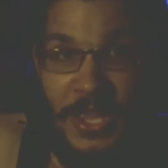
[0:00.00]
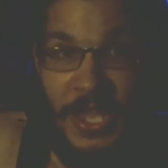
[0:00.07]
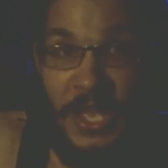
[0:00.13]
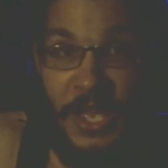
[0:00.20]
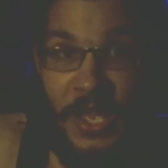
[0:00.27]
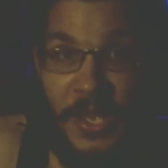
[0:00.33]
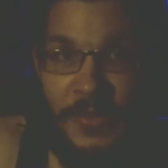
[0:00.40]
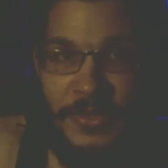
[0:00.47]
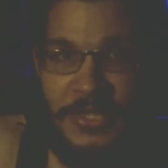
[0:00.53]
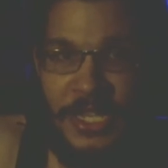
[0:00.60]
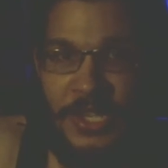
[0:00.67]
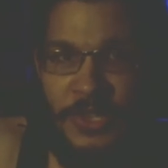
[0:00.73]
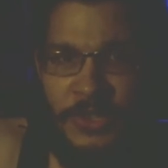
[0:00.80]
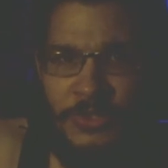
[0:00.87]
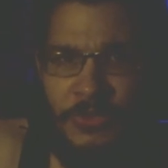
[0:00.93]

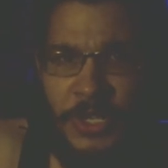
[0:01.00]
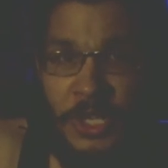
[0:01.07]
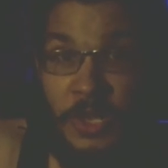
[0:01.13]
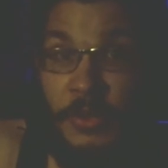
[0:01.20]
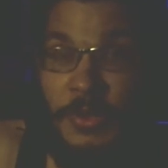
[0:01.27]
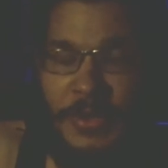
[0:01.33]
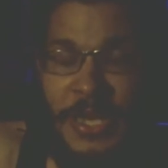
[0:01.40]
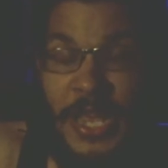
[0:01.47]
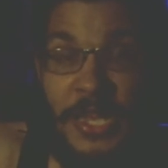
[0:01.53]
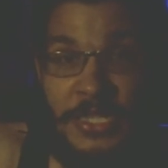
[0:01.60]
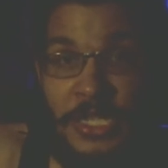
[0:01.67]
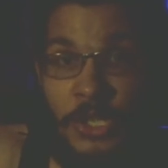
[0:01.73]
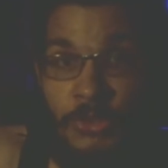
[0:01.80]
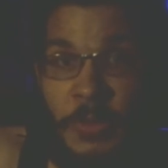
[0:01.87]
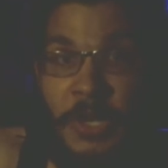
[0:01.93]
Dental drill, well, not a
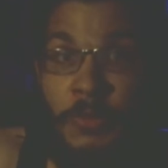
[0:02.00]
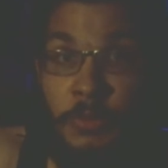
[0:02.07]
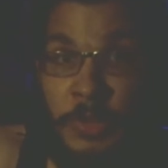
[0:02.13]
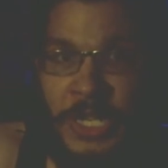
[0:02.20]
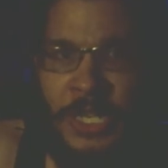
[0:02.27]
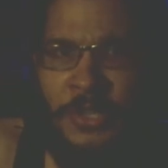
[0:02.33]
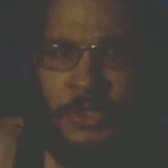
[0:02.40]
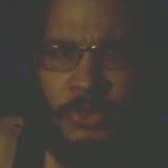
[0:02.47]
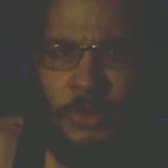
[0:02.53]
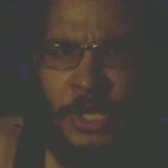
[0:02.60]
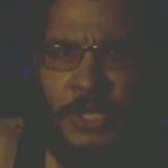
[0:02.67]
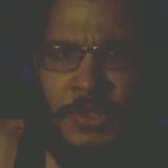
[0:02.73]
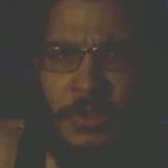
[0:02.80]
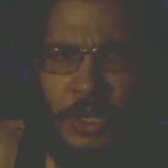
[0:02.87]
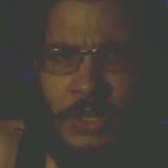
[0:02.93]
dental drill, but a real drill.
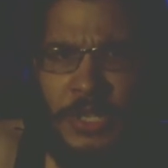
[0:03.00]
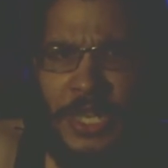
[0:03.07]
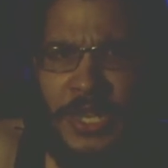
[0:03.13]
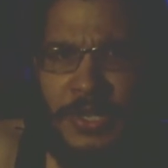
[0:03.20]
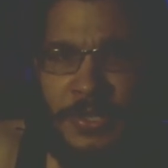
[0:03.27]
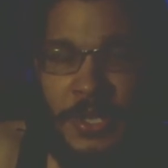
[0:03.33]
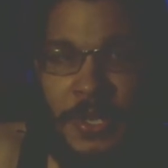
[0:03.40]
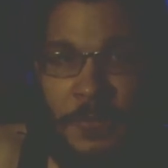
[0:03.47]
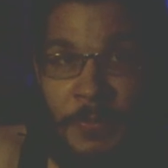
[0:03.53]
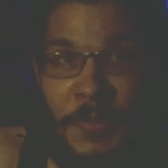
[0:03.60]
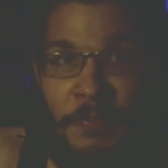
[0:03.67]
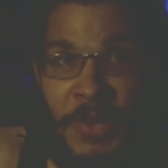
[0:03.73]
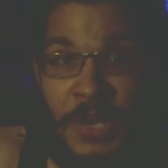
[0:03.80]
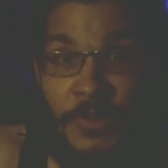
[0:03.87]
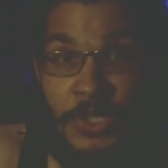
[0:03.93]
It looked like
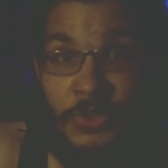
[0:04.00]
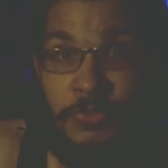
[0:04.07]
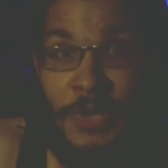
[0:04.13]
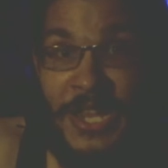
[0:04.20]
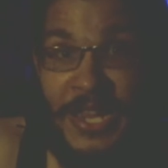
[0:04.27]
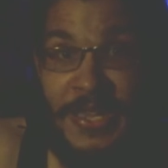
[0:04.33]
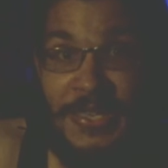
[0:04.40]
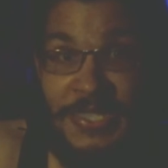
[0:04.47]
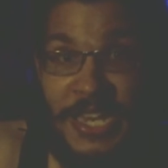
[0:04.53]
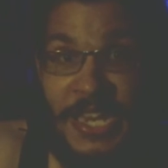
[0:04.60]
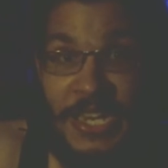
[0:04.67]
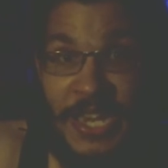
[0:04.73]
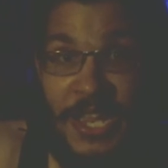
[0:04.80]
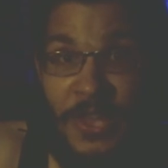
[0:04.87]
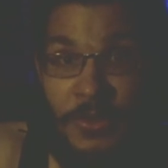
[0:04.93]
Britt Baker was trying to
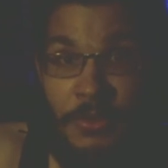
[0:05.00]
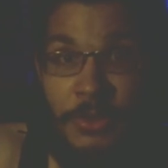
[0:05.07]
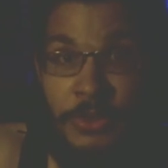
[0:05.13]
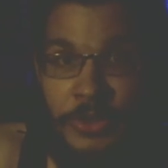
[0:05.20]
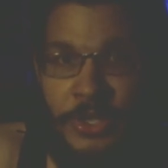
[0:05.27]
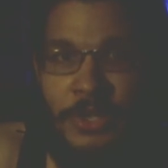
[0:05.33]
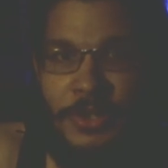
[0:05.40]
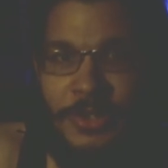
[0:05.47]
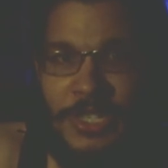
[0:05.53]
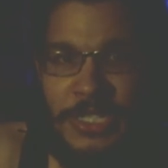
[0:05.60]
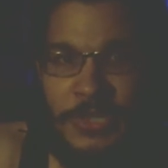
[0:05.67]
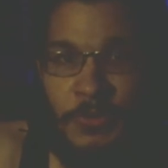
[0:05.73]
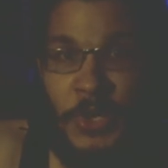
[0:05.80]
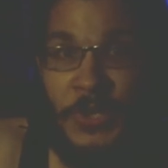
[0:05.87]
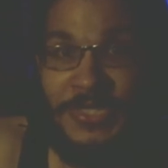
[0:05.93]
take out literally
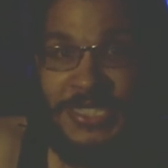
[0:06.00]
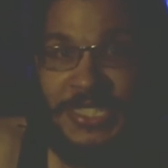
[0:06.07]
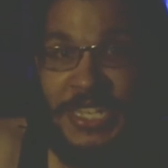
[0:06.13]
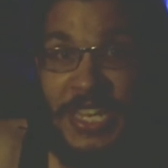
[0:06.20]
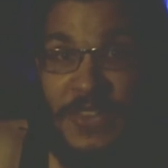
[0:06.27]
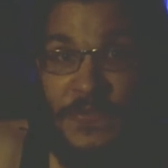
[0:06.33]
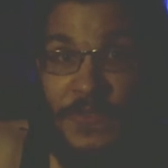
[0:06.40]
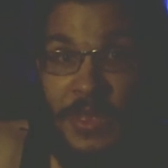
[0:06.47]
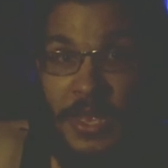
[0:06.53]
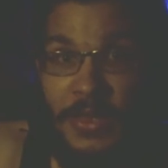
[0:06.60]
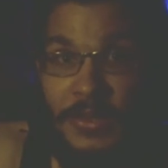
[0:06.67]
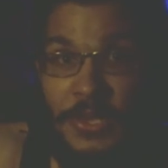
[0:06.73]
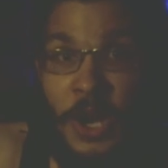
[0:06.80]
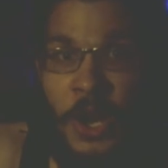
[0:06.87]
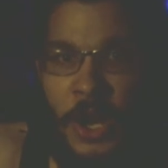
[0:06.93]
Swole's teeth
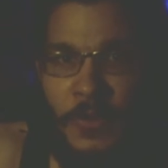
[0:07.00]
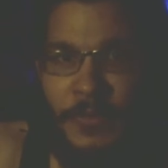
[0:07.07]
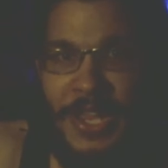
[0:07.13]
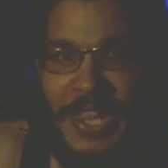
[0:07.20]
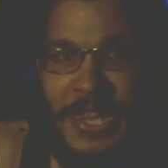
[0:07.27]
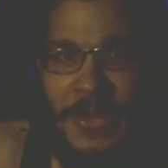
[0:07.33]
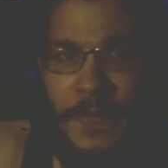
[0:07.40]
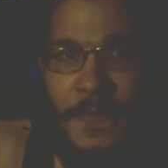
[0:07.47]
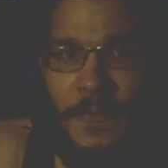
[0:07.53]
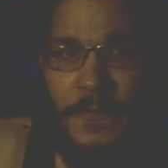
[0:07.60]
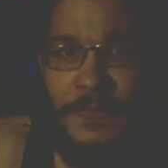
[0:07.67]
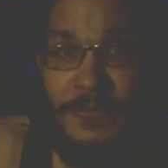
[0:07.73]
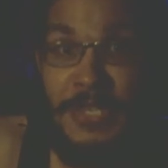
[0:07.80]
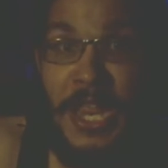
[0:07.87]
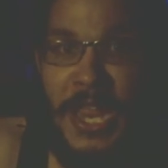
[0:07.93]
the hard way.
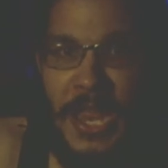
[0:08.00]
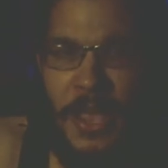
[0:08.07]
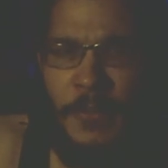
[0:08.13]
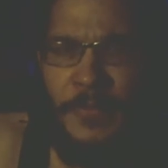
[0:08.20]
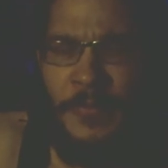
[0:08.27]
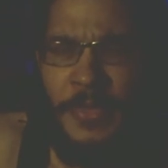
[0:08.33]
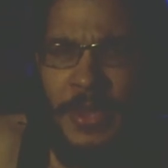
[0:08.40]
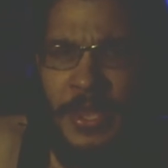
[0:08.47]
Damn.